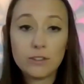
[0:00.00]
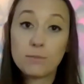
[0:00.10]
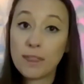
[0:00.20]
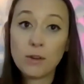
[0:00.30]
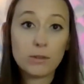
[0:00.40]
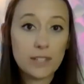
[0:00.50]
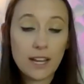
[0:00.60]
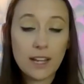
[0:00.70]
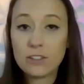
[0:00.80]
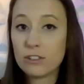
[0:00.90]
spend the whole
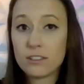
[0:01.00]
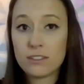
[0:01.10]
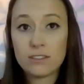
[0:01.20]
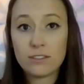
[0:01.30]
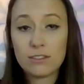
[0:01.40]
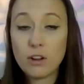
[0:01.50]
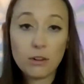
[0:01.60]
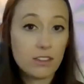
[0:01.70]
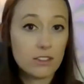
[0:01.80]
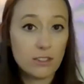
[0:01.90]
day and just
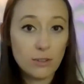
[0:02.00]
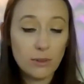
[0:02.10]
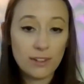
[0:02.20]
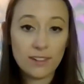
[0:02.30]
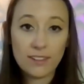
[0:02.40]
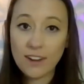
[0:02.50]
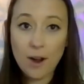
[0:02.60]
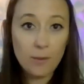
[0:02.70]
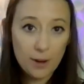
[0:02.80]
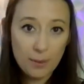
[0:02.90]
go to the zoo and
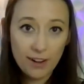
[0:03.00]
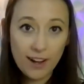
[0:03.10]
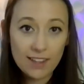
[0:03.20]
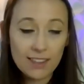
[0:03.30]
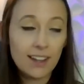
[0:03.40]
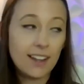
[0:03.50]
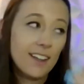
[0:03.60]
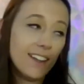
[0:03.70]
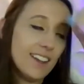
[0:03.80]
not worry about anything.